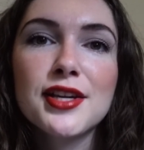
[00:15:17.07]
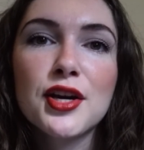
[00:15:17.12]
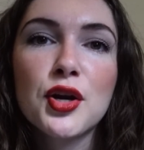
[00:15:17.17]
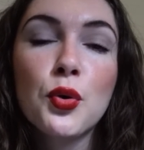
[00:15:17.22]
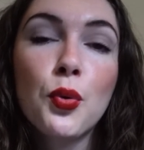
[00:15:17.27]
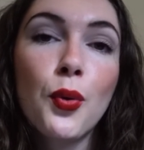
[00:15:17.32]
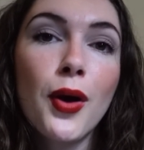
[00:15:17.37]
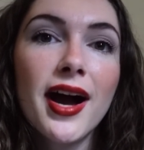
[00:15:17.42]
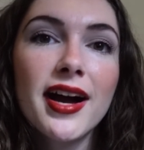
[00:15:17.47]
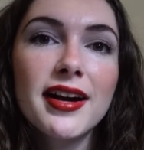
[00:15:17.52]

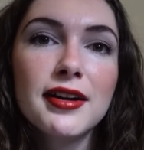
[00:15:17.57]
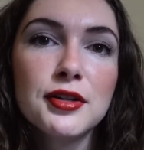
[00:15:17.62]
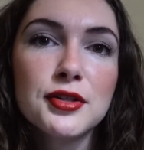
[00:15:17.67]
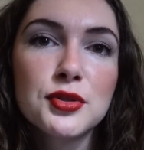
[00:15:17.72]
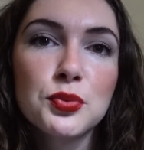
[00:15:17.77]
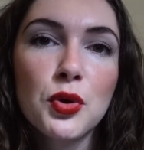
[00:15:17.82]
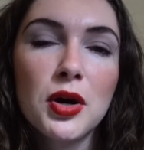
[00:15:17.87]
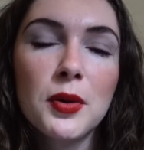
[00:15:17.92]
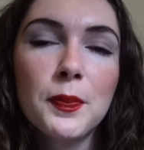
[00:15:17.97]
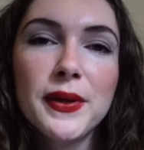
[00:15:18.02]
acquired
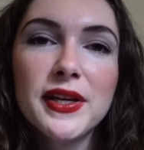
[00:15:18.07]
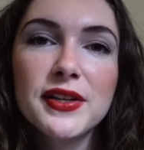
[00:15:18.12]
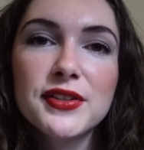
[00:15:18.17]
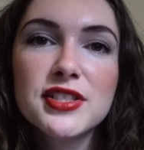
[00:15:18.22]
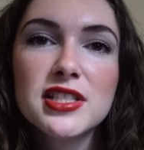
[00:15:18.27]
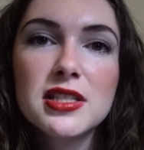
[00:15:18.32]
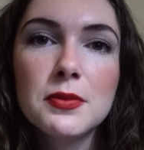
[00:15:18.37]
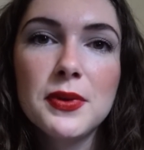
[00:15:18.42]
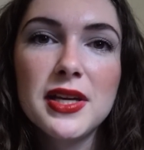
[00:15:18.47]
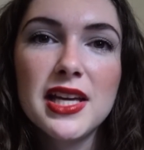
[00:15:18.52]
what
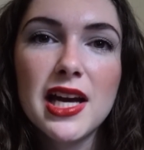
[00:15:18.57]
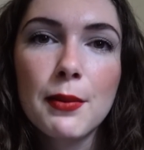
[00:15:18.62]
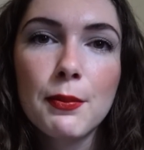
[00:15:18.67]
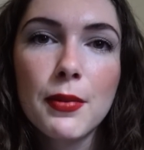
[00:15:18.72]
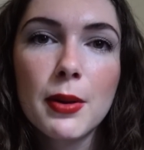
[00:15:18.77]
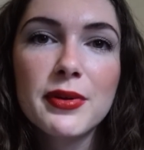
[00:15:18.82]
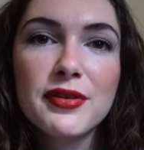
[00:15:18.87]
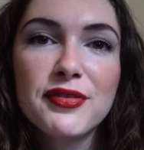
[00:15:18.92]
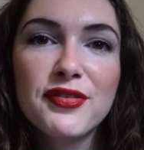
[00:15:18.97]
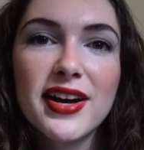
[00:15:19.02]
appears to be a
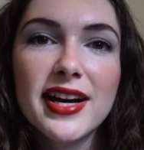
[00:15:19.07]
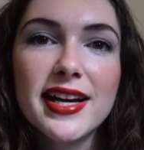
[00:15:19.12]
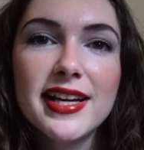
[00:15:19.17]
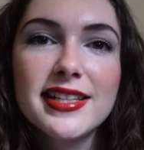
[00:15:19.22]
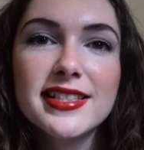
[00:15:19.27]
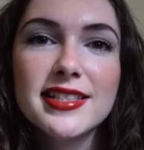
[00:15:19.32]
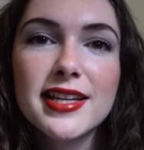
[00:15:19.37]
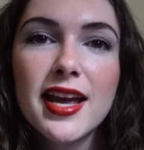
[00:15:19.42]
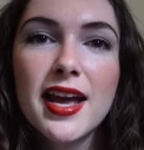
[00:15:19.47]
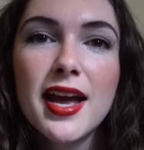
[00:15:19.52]

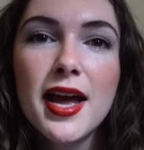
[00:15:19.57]
mummified